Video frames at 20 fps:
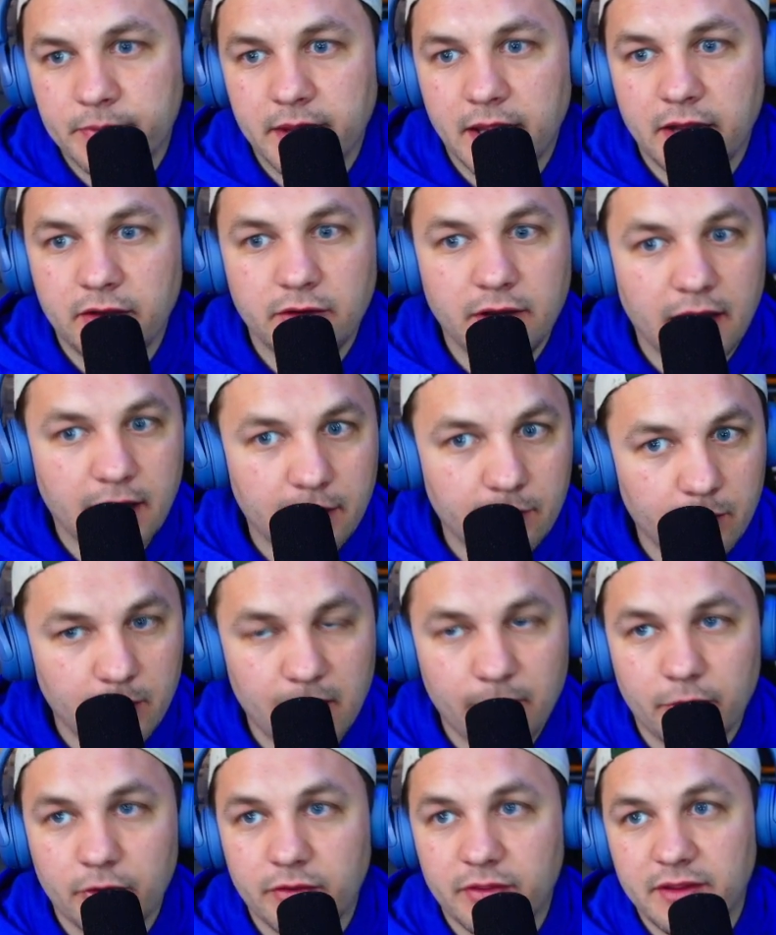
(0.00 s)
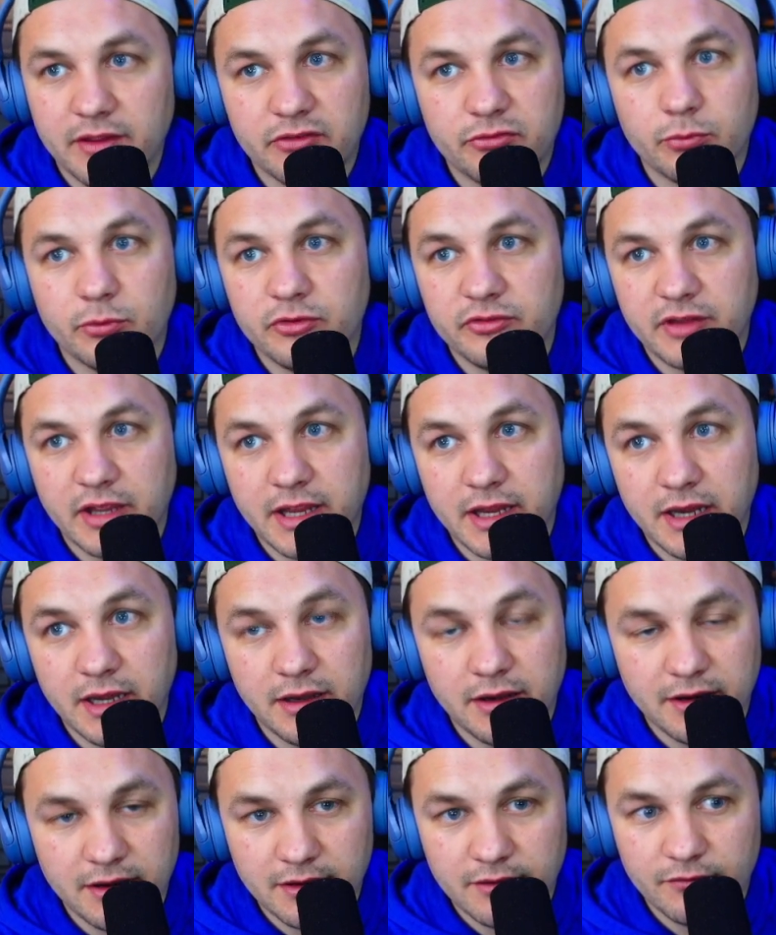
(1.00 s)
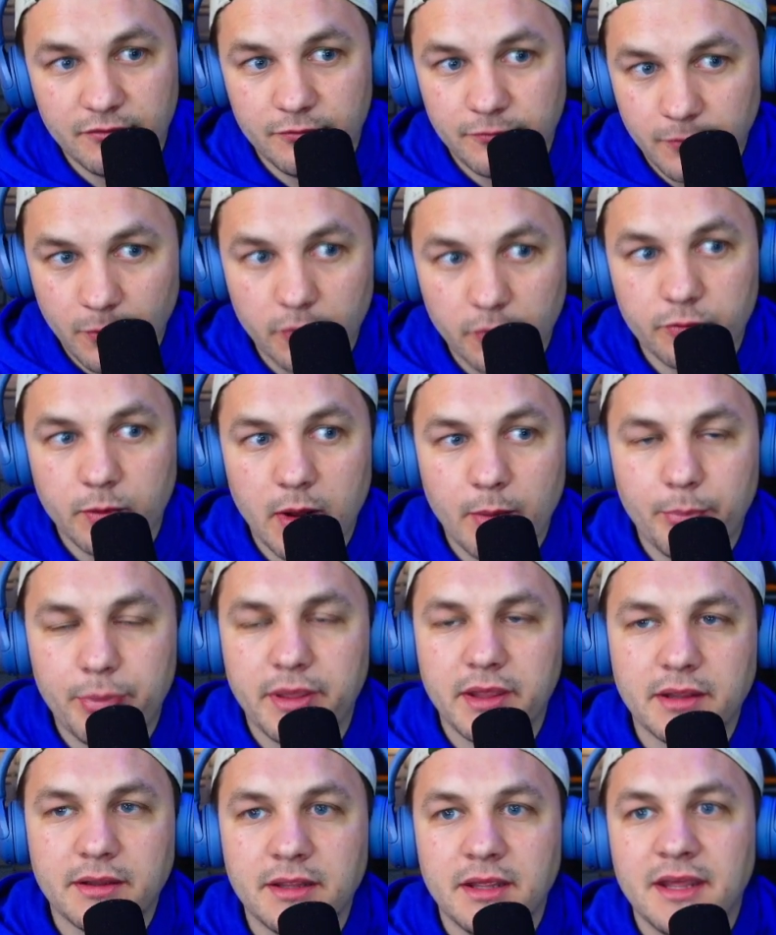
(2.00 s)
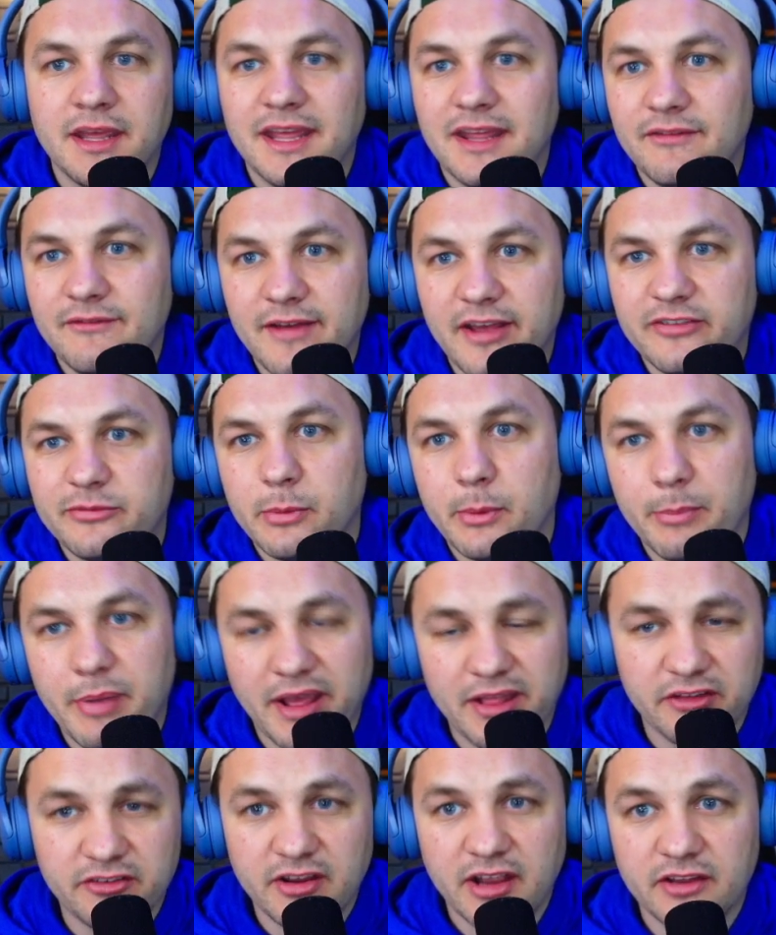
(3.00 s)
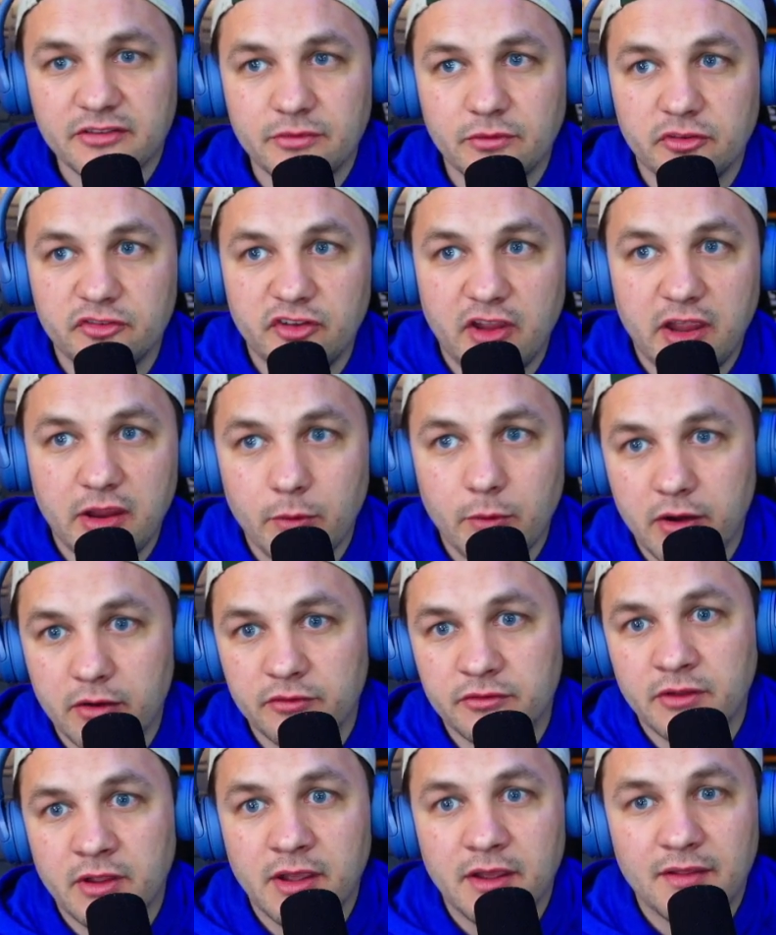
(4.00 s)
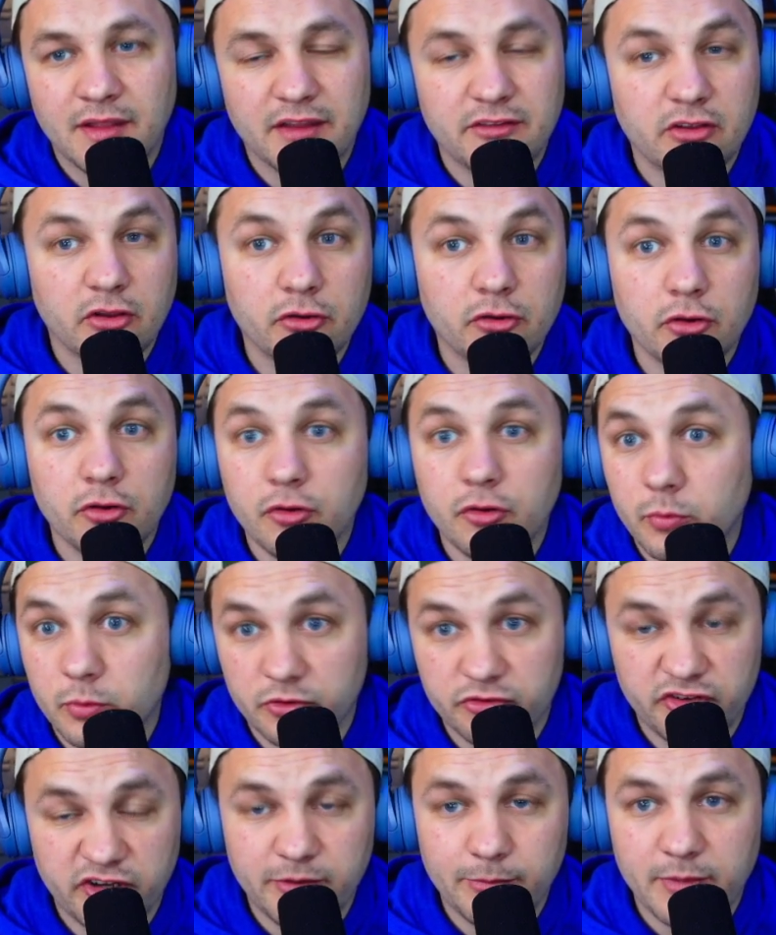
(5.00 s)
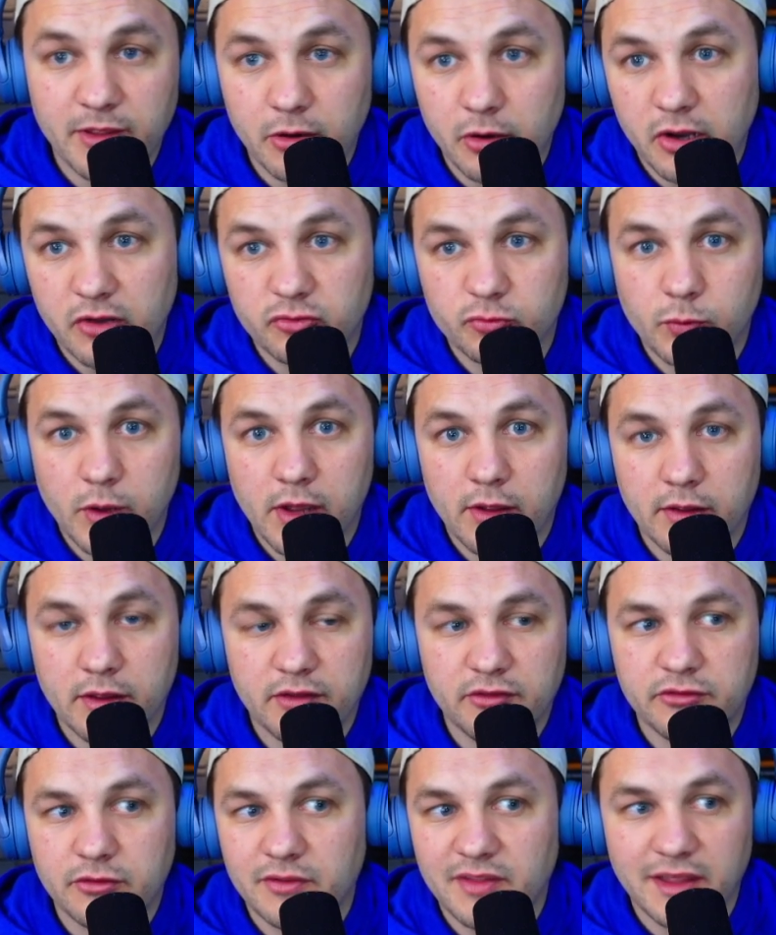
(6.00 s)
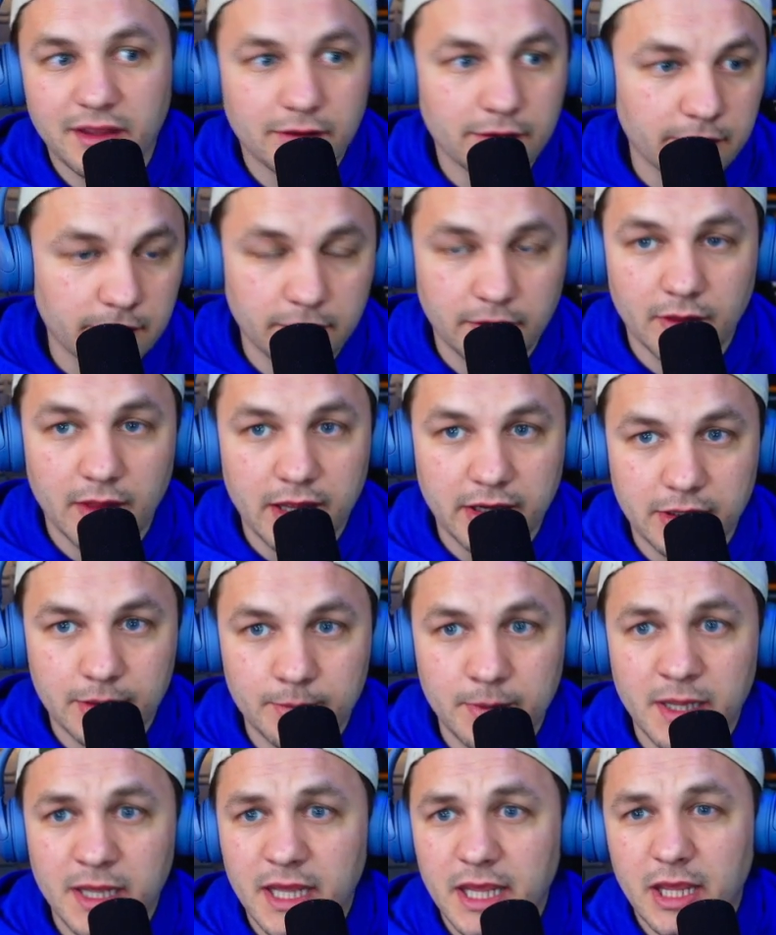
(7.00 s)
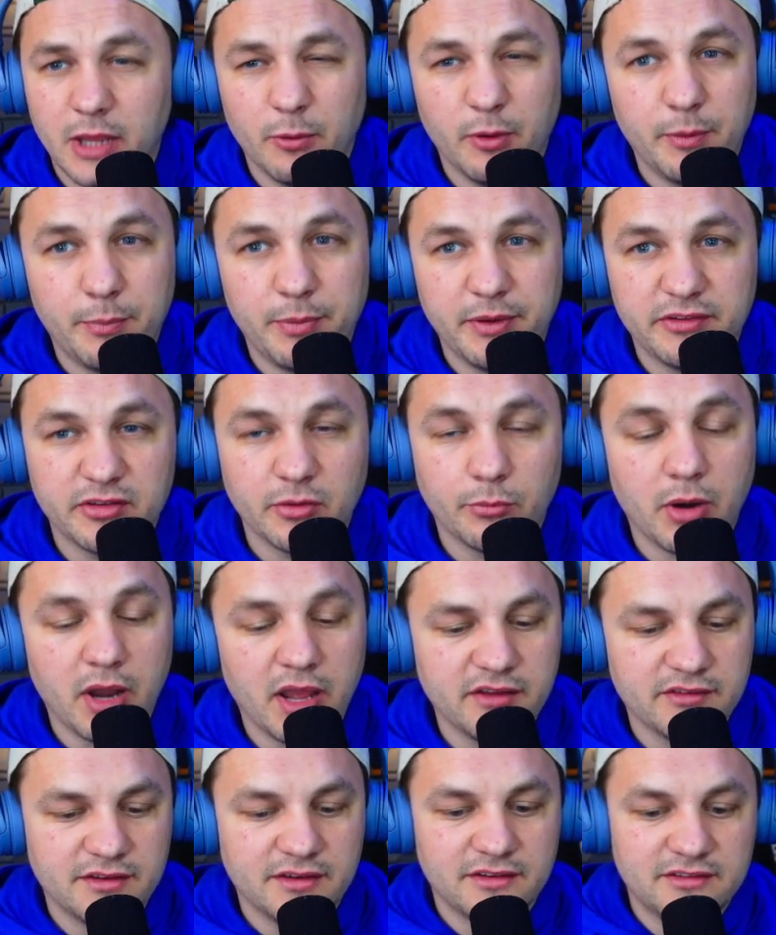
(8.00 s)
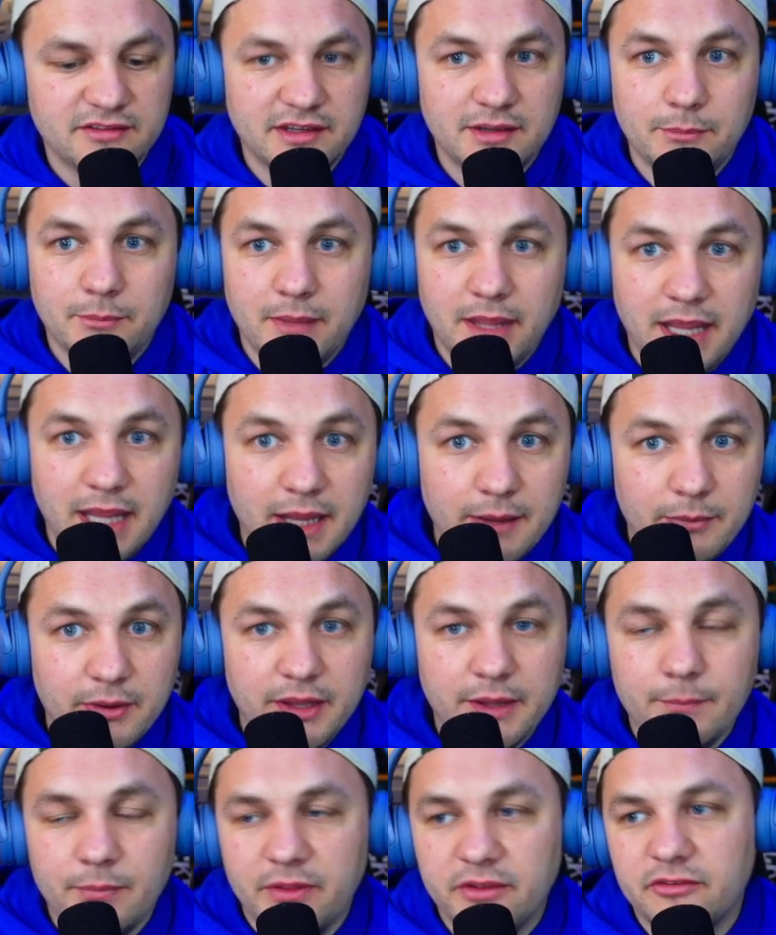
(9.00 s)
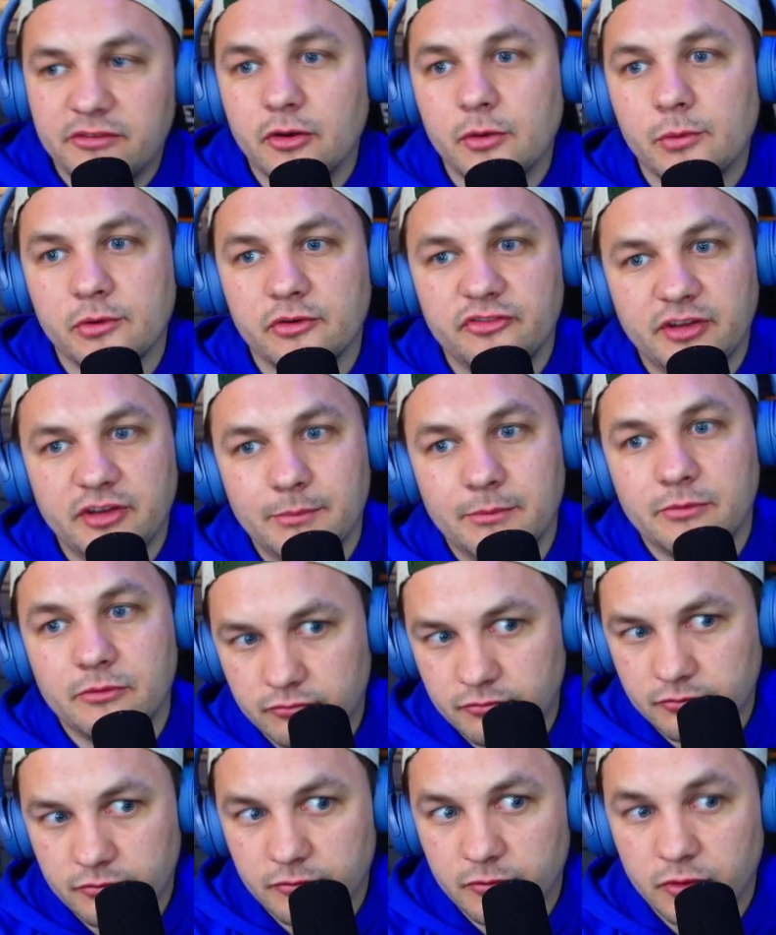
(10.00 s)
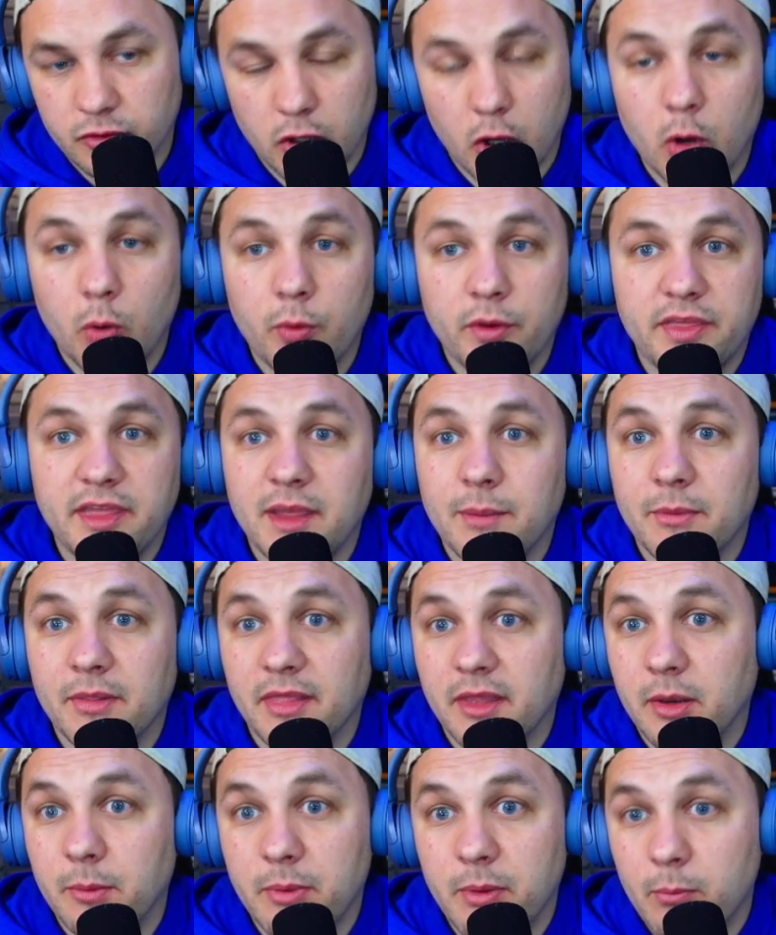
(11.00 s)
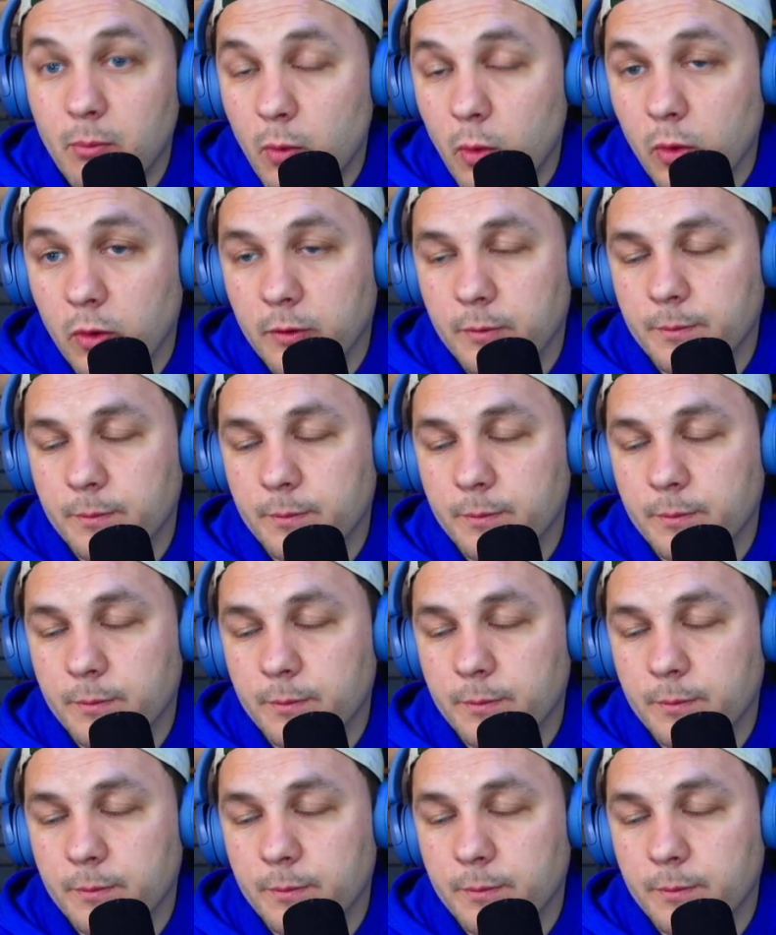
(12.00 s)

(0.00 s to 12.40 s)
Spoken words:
And you got to remember, this was an 4th round pick investment by the Jacksonville Jaguars that's under a new regime there as well. And so they clearly like him. It wouldn't be surprising to see maybe this new regime go with him a little bit more.